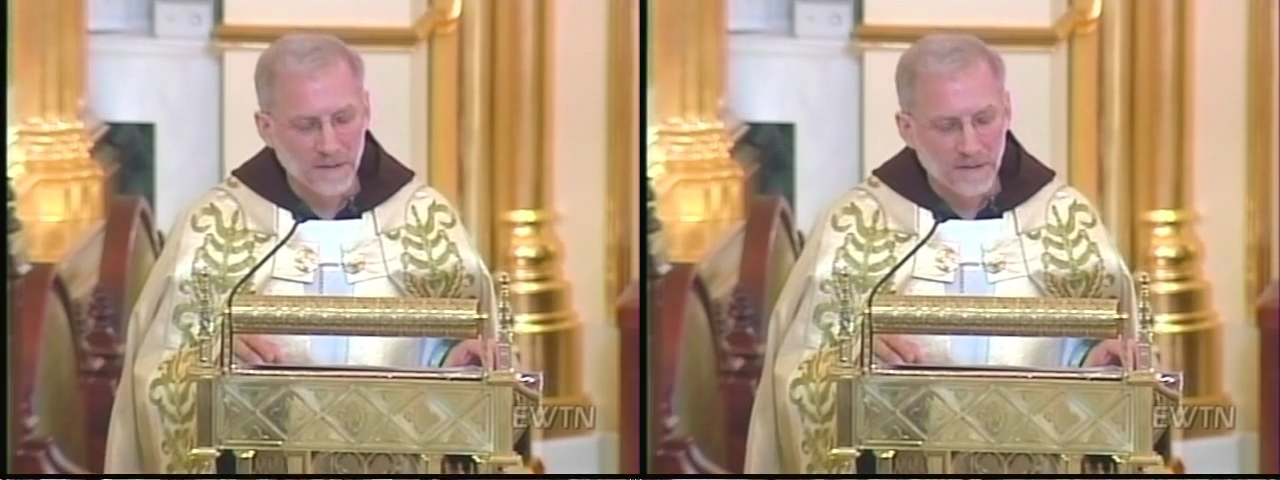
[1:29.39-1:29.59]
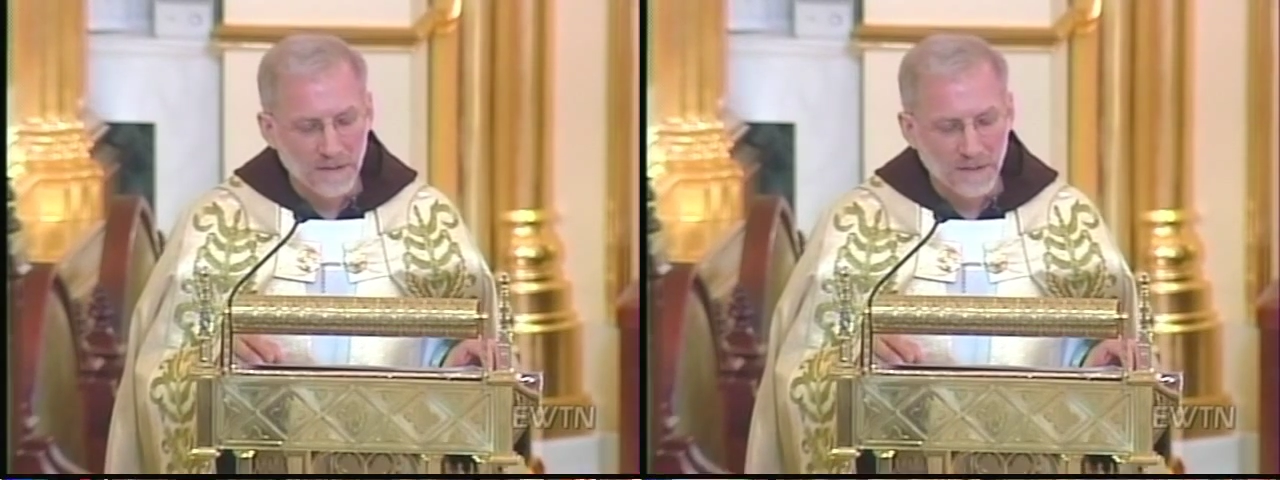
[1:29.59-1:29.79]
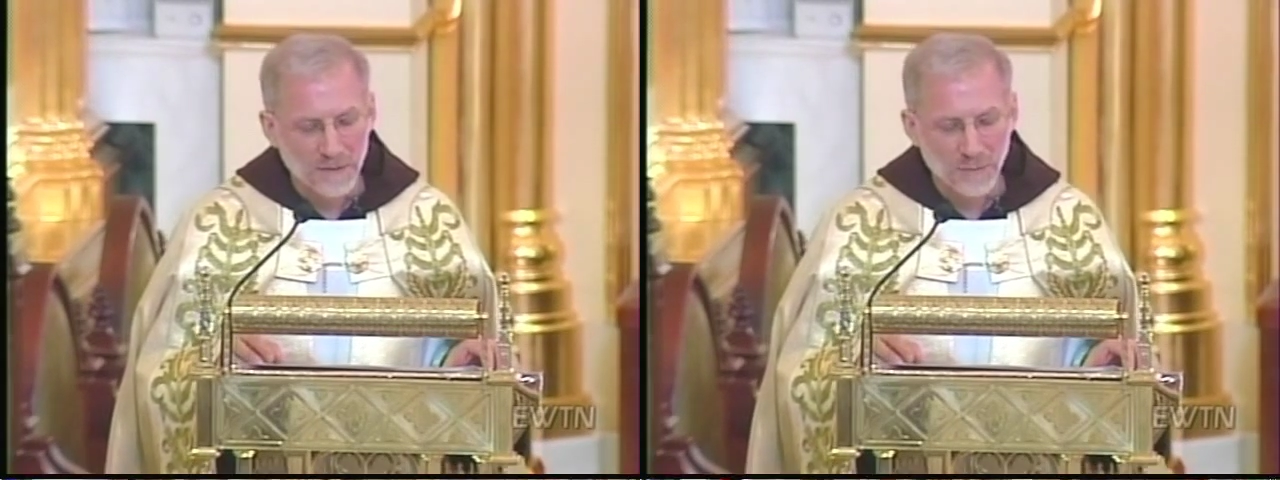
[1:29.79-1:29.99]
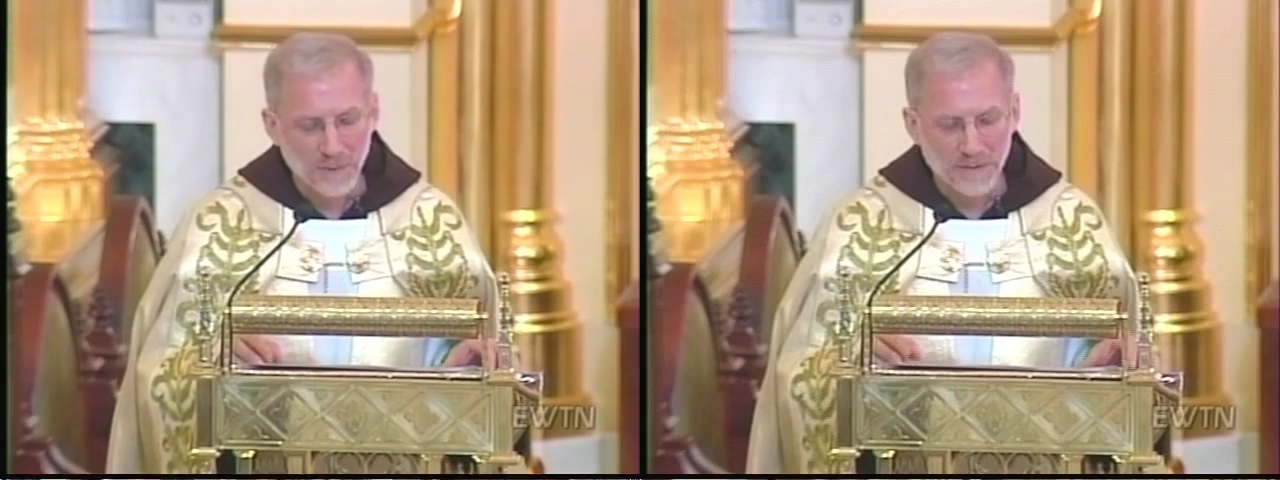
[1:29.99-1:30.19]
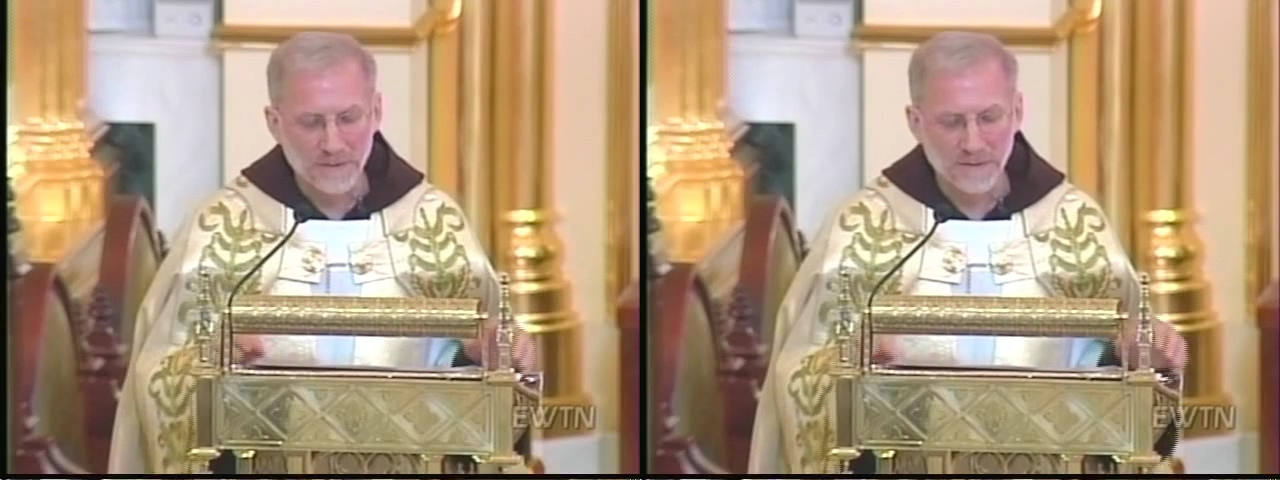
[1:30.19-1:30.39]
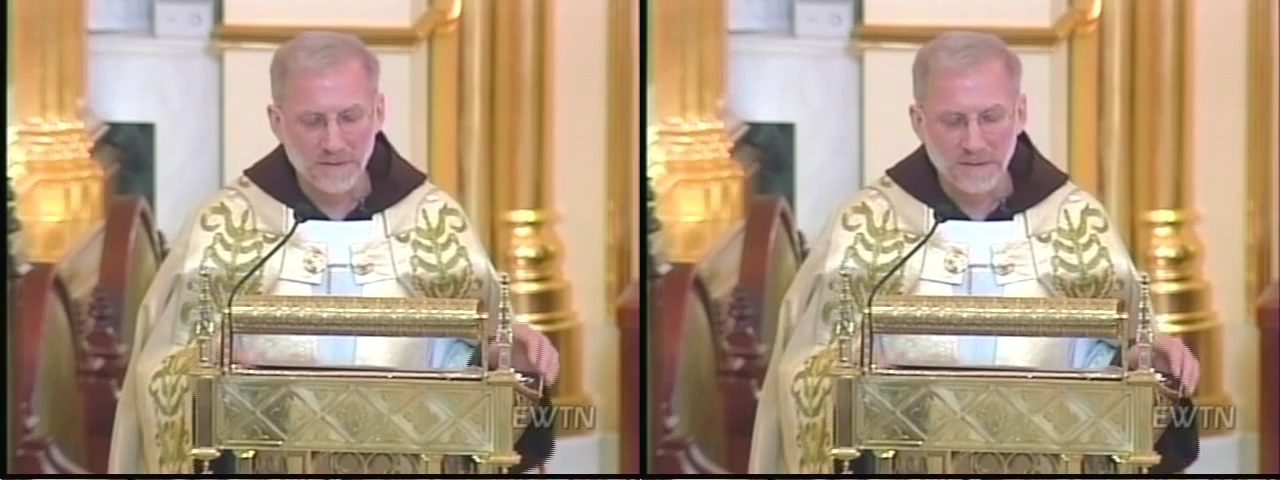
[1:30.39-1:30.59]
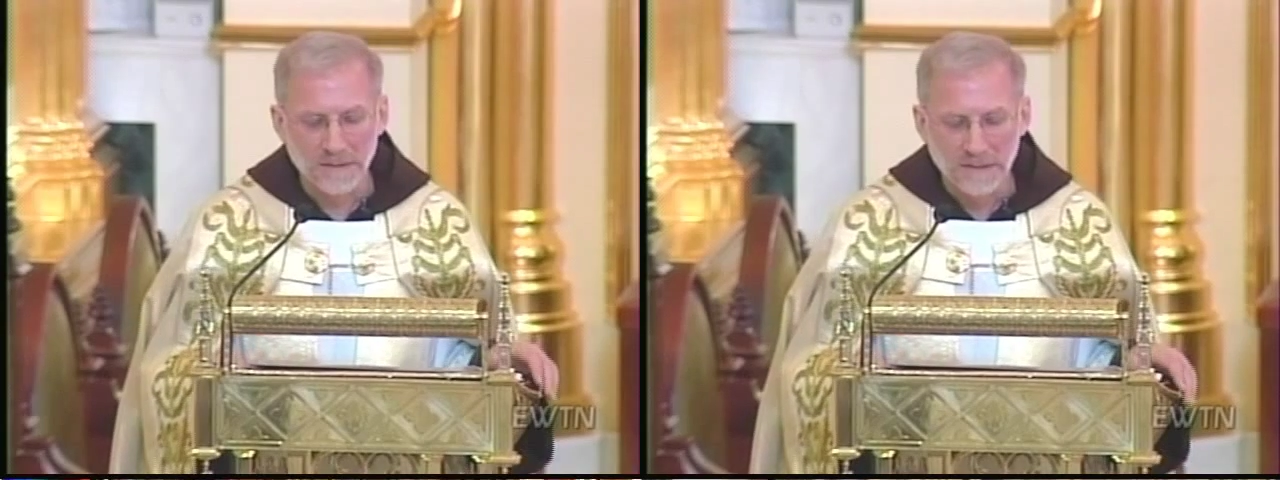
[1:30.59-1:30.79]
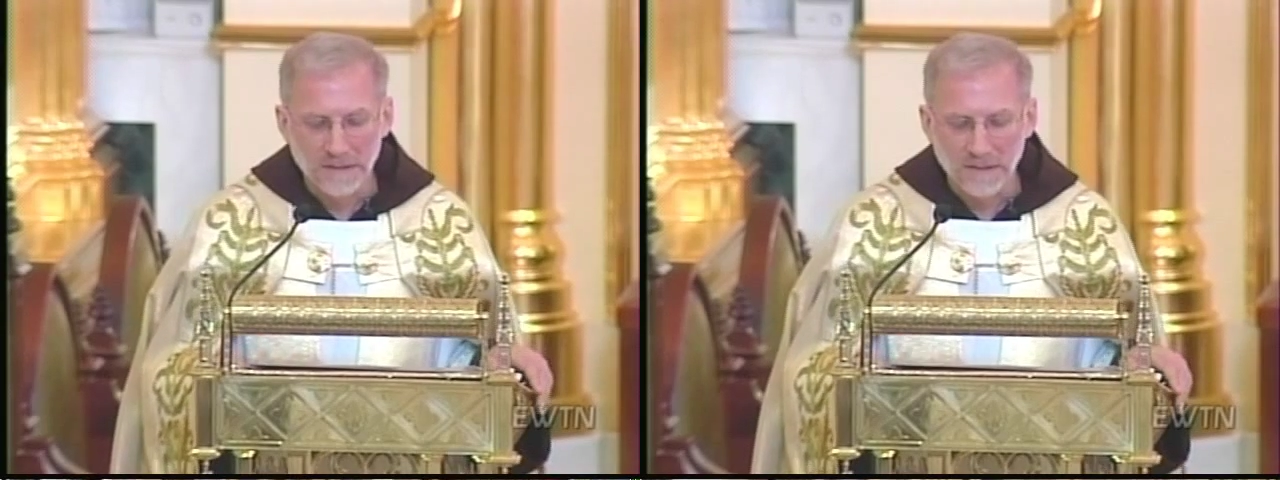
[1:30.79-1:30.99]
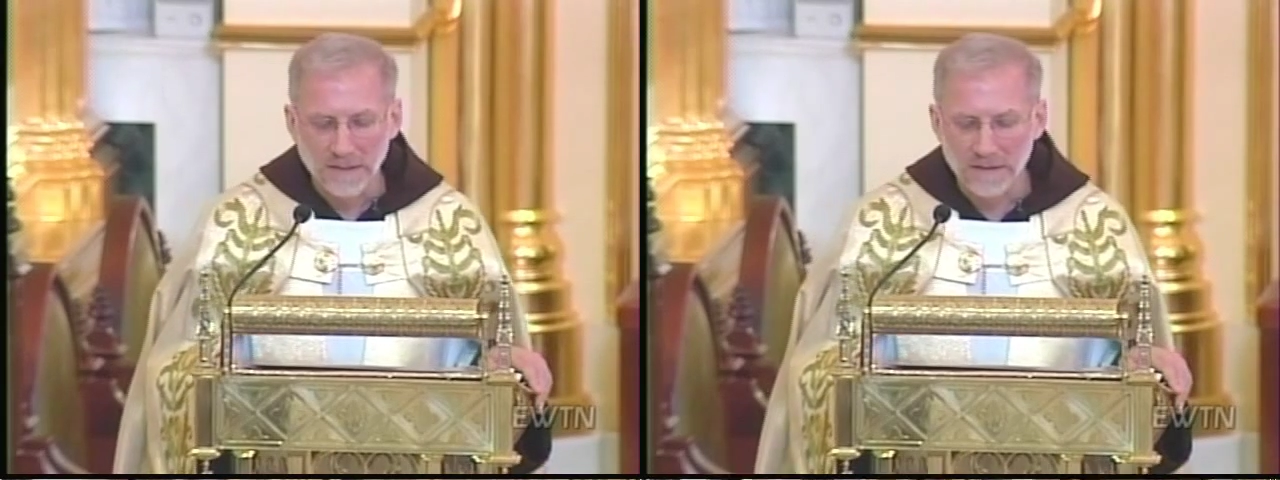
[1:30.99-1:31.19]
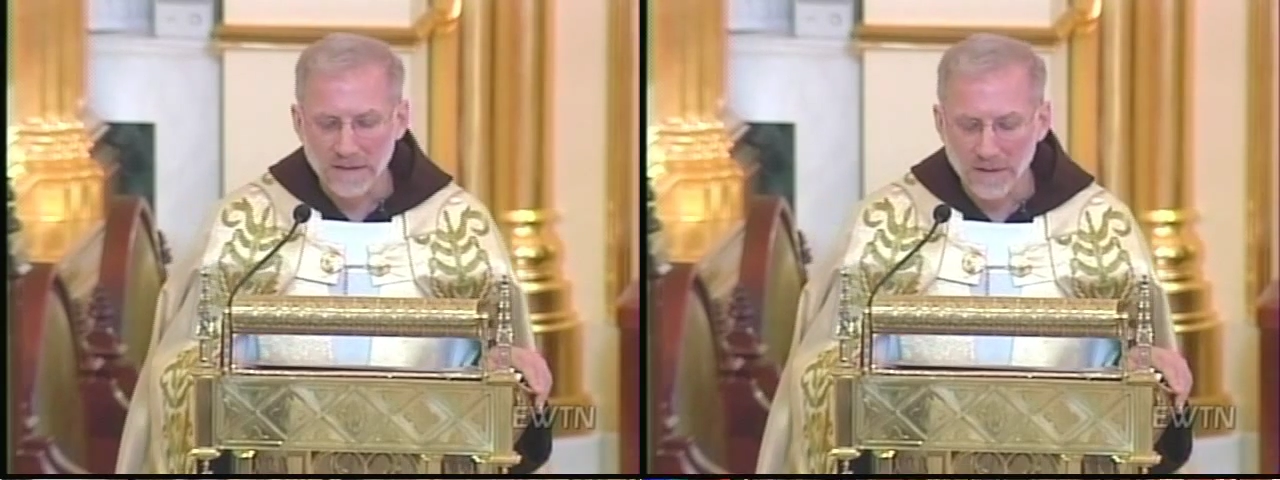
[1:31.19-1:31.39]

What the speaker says: has written a little